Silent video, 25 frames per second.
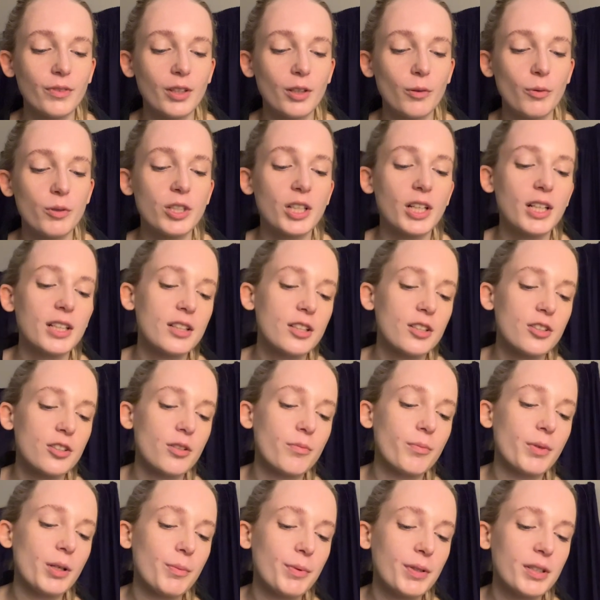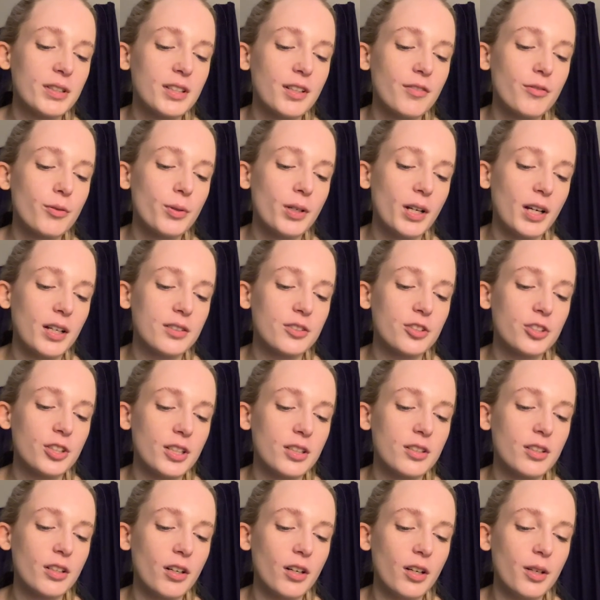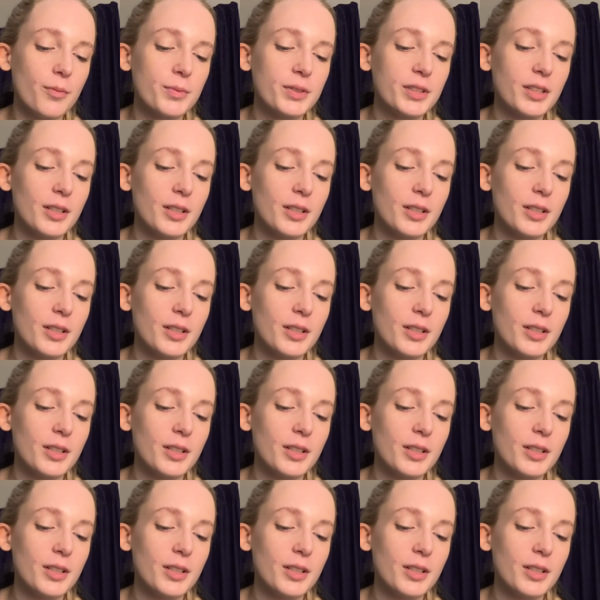Which I guess I shouldn't be, because everyone has shit times.